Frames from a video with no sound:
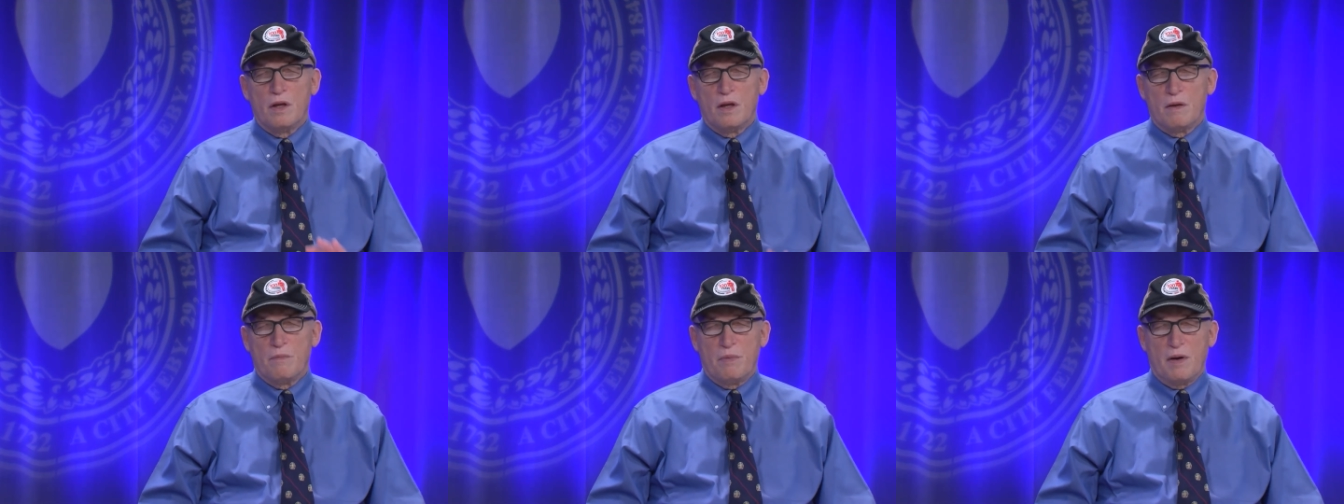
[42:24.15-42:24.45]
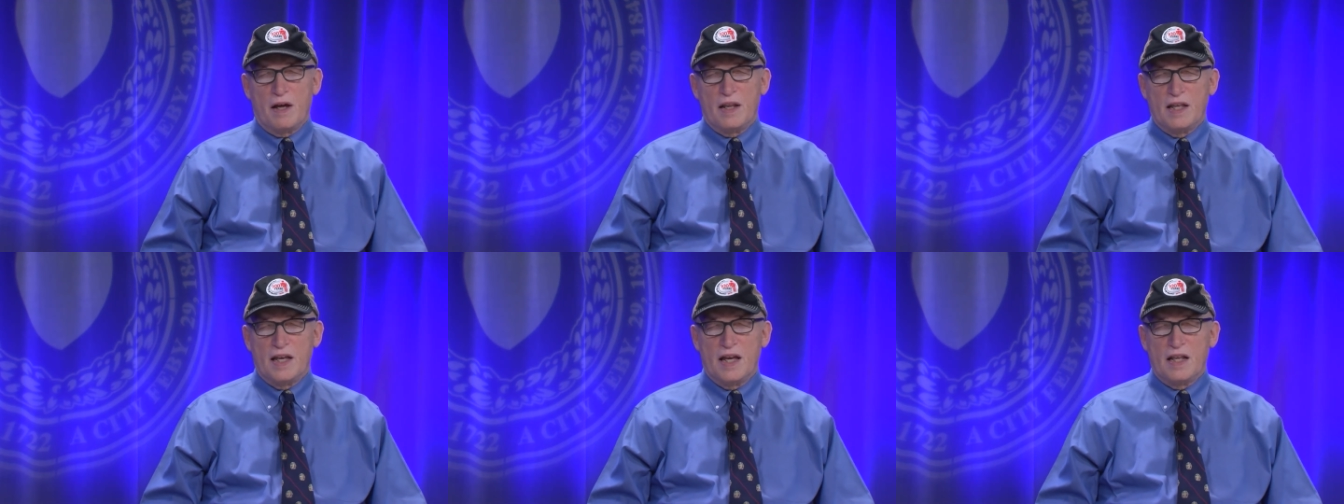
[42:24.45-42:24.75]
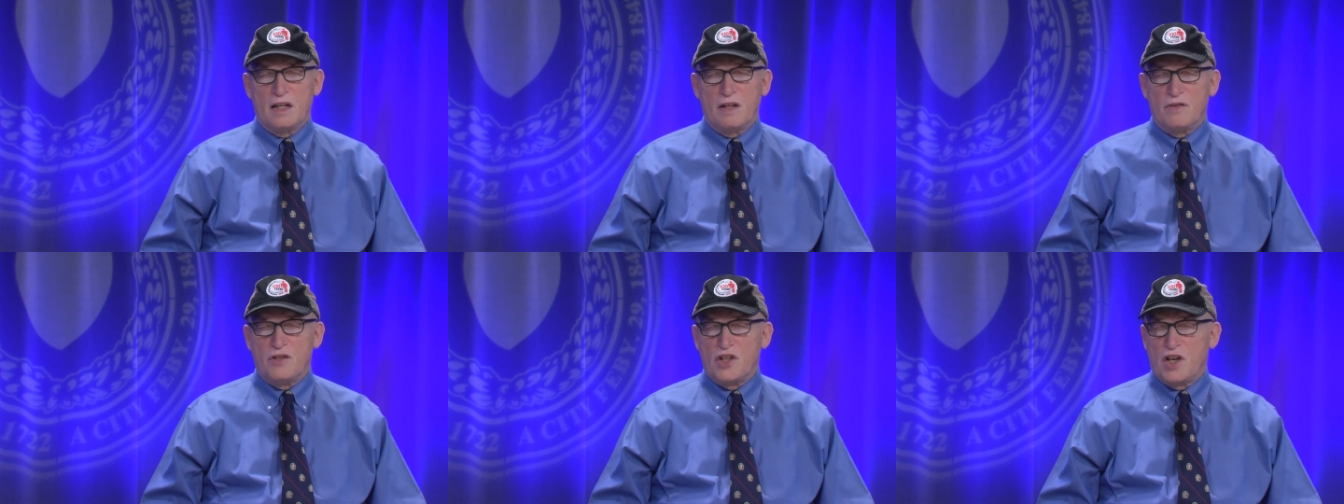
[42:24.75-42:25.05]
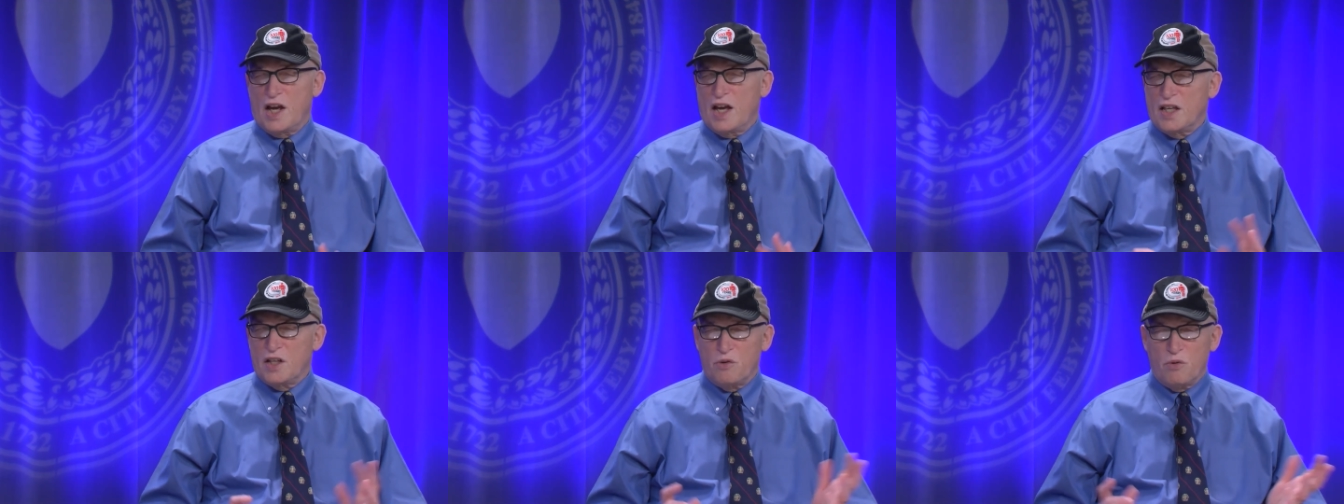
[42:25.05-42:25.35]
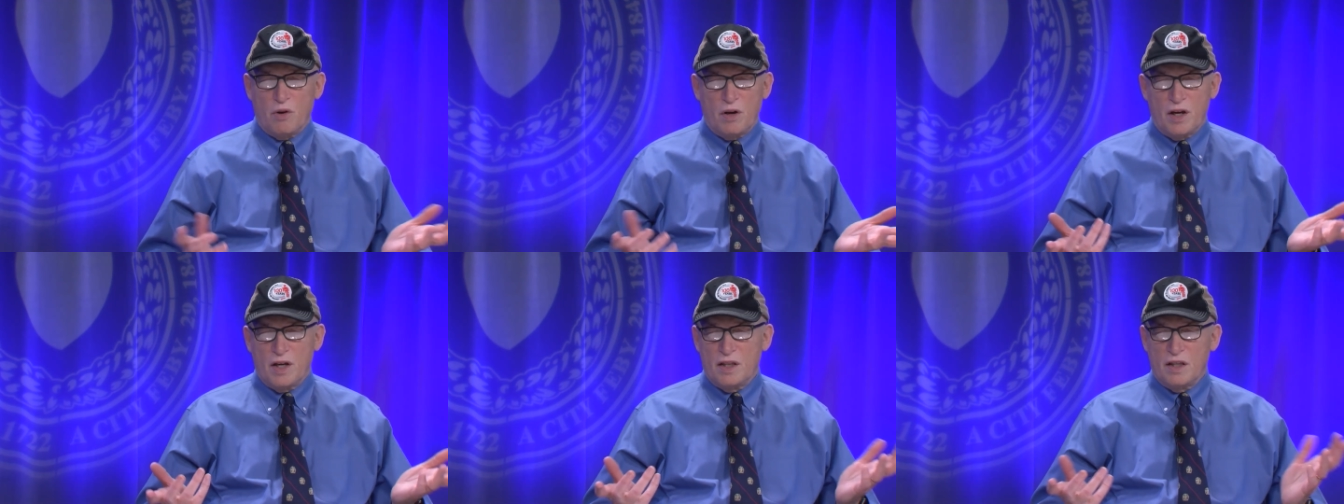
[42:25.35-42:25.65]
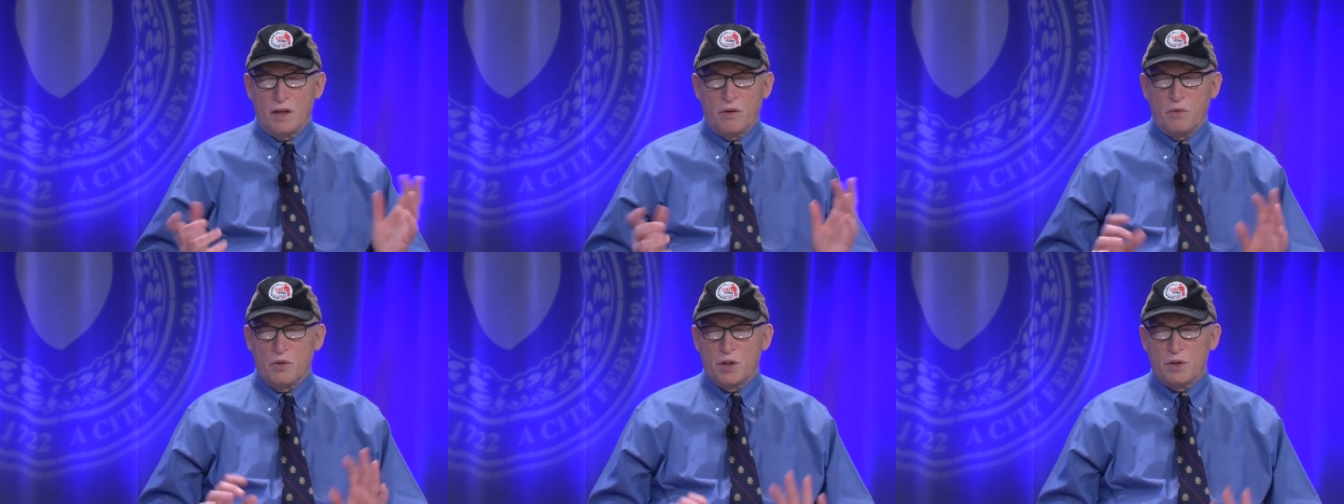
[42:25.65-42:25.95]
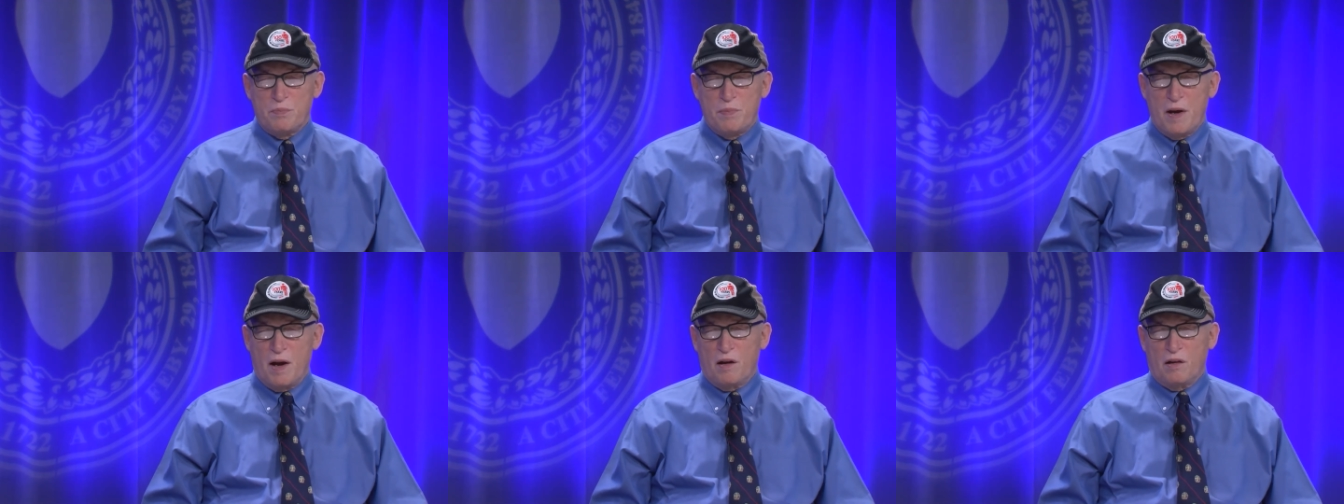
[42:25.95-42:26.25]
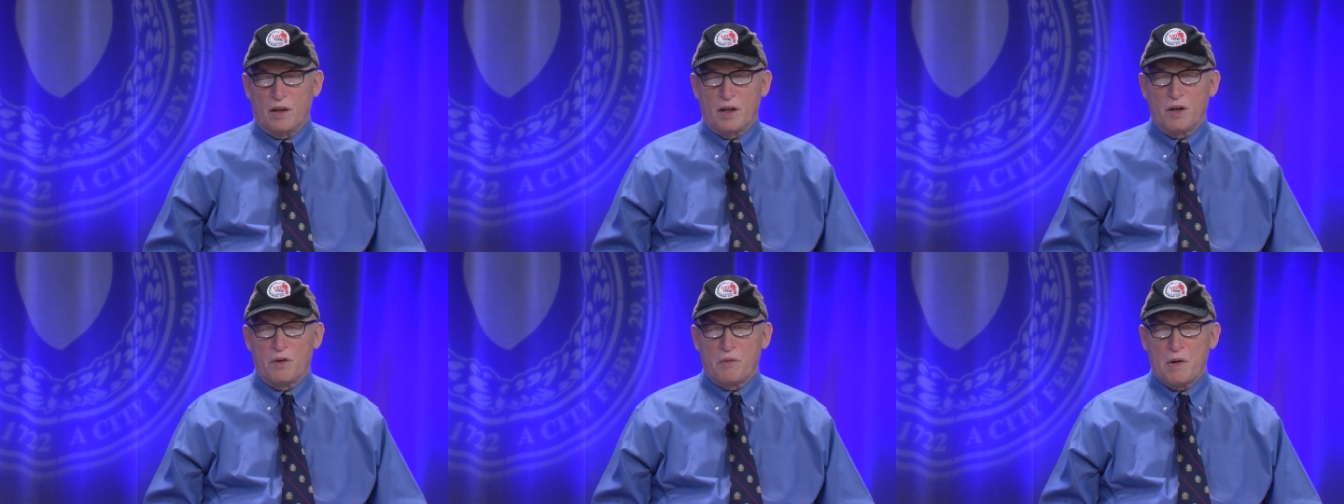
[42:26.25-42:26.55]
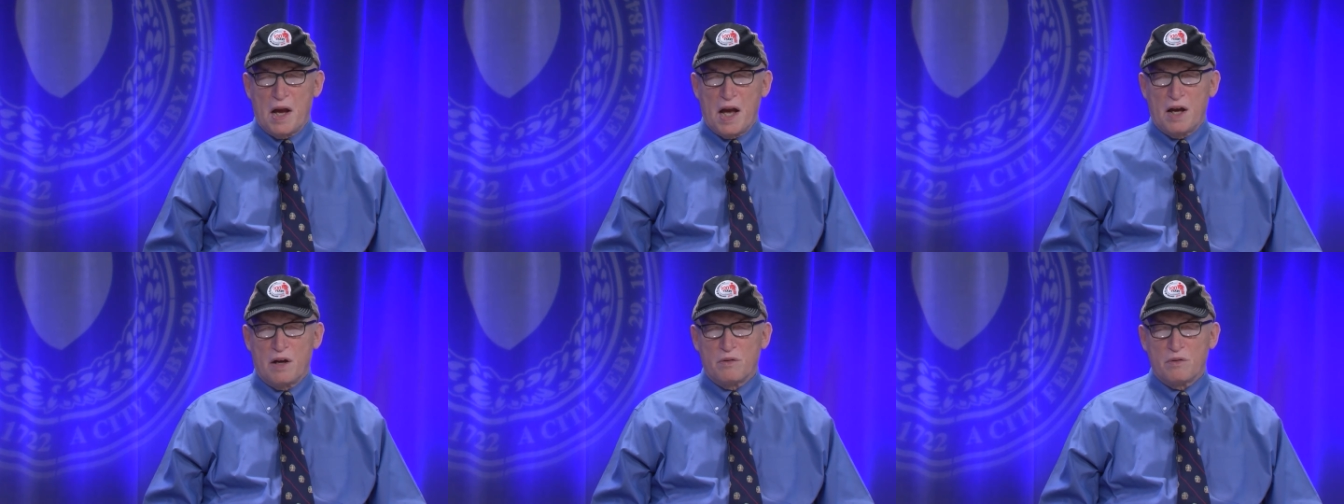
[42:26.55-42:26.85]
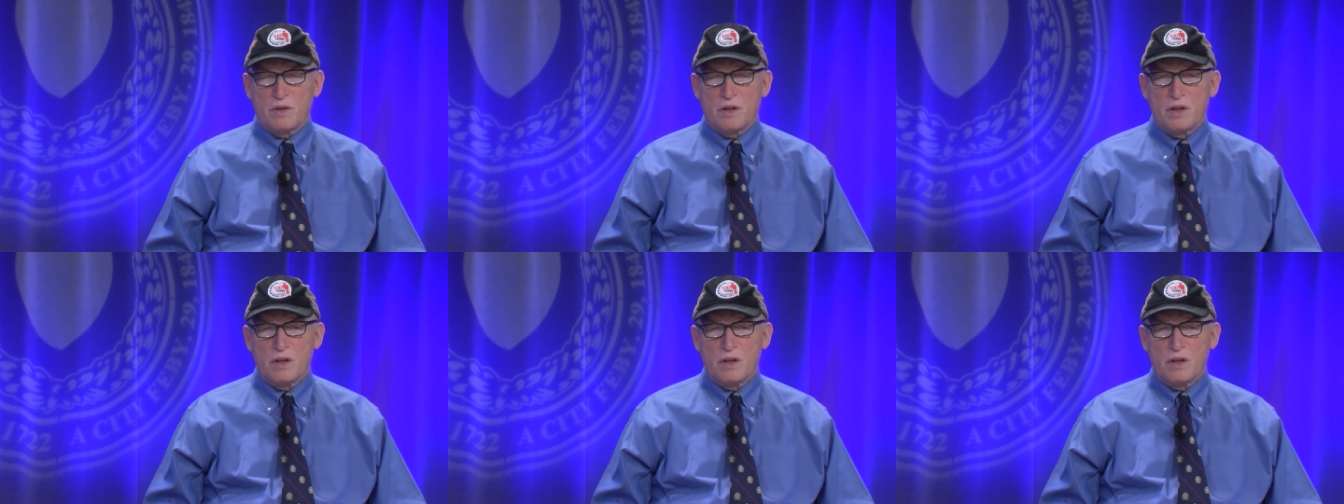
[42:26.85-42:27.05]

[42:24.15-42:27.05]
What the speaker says: By the end of January, it was barely around.